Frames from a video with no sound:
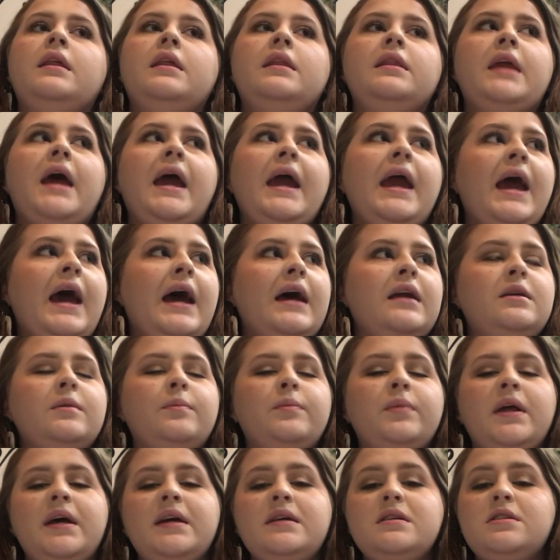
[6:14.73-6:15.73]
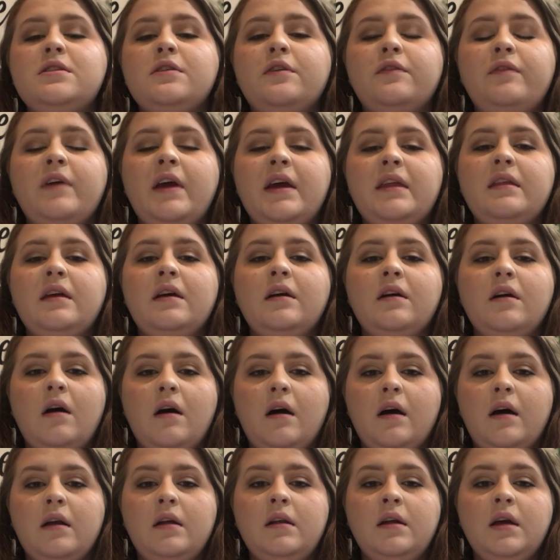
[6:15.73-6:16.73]
they had to place their faith in
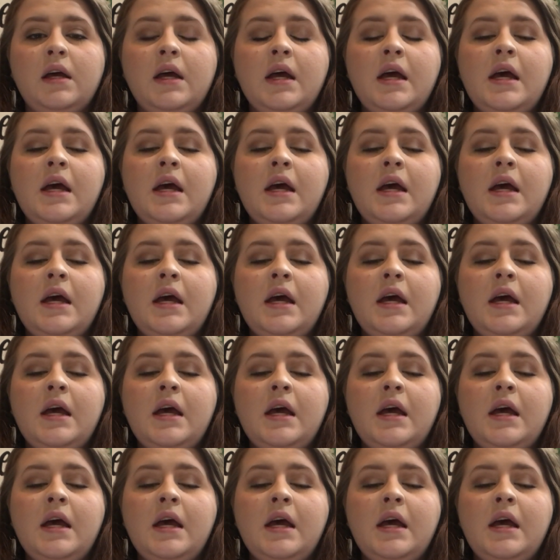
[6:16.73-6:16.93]
God.